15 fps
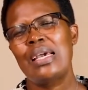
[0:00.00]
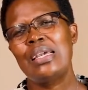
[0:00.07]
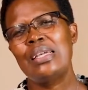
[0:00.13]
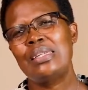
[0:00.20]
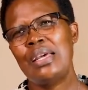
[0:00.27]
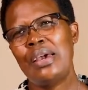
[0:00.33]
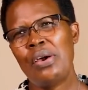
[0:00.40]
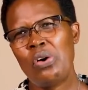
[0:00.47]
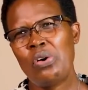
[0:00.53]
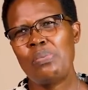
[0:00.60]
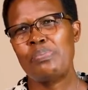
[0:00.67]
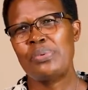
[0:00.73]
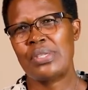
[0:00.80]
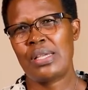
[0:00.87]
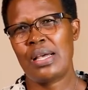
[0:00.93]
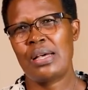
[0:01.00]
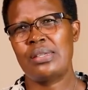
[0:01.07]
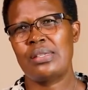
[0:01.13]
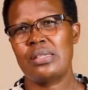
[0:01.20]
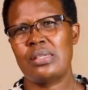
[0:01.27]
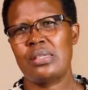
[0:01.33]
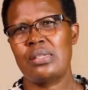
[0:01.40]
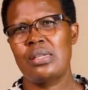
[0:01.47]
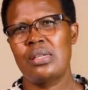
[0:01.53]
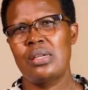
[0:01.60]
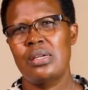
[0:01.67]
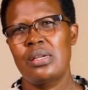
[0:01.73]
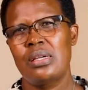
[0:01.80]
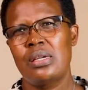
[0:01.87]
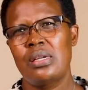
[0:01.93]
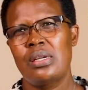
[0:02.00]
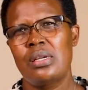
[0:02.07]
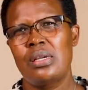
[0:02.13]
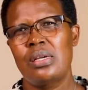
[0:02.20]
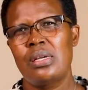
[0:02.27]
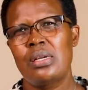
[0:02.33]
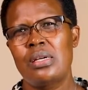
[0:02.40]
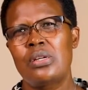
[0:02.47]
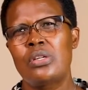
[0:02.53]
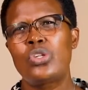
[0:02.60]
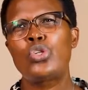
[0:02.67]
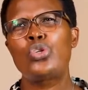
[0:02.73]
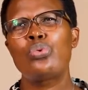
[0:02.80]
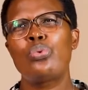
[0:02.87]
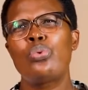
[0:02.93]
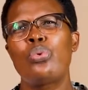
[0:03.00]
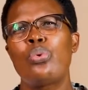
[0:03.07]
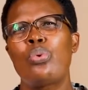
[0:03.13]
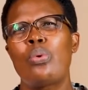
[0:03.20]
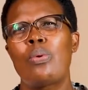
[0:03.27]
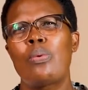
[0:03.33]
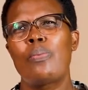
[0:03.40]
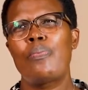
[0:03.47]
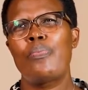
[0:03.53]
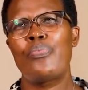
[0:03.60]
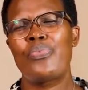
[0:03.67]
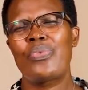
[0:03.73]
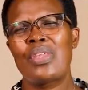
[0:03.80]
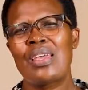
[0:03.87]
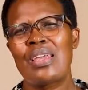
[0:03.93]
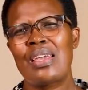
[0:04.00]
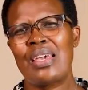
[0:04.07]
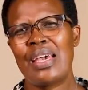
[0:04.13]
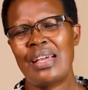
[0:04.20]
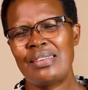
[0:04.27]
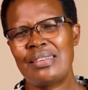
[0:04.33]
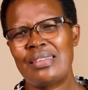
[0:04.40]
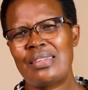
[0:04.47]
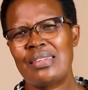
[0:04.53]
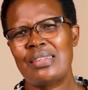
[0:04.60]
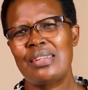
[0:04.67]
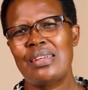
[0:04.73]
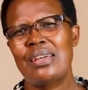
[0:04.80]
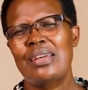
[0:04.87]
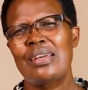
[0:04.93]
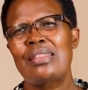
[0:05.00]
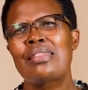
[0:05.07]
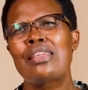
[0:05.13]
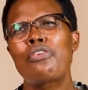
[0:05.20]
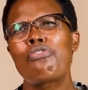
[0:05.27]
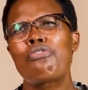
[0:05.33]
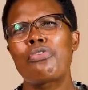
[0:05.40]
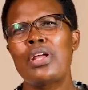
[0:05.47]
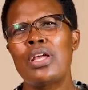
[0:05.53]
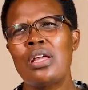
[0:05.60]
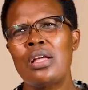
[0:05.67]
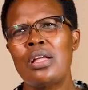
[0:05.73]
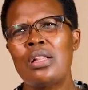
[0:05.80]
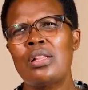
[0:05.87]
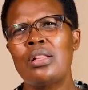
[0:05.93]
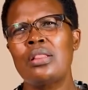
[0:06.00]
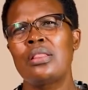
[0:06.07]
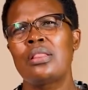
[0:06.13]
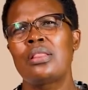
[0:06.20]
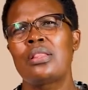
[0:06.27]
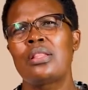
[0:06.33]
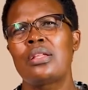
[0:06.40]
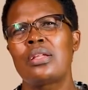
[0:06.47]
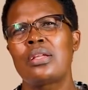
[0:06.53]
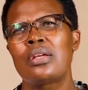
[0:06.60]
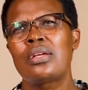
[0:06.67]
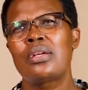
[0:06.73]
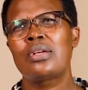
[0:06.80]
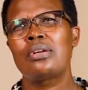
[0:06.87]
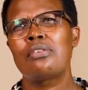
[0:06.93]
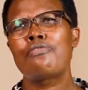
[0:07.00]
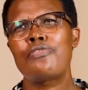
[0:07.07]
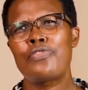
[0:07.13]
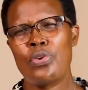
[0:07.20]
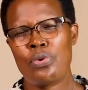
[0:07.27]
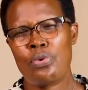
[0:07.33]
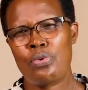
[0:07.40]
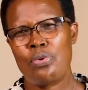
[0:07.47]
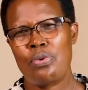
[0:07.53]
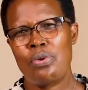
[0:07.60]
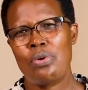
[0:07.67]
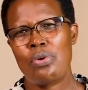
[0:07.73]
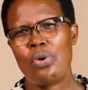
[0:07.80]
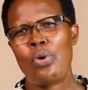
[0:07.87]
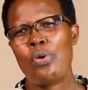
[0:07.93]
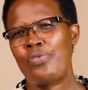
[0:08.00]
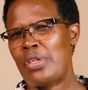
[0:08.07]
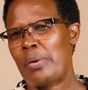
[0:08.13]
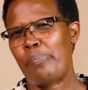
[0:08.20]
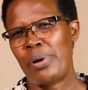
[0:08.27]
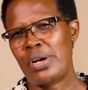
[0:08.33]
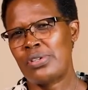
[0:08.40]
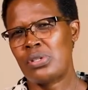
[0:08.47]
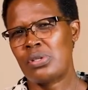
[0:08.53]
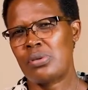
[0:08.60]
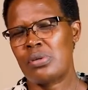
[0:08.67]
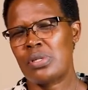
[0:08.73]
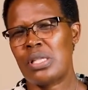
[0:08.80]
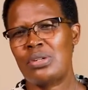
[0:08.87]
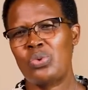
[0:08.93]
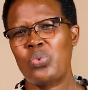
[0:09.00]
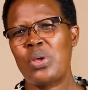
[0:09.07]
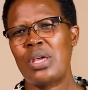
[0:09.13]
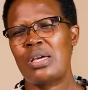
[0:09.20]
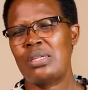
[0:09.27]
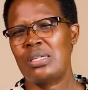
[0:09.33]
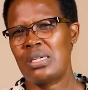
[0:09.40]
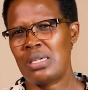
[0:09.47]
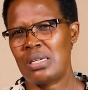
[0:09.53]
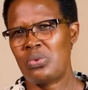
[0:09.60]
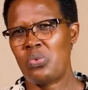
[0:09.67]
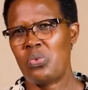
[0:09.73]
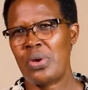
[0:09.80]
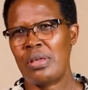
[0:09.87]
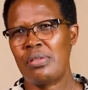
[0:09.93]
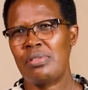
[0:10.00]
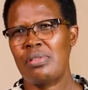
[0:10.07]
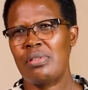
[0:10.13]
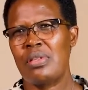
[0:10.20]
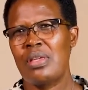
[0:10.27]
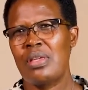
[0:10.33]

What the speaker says: It helps us to get the real view of the person that we are dealing with.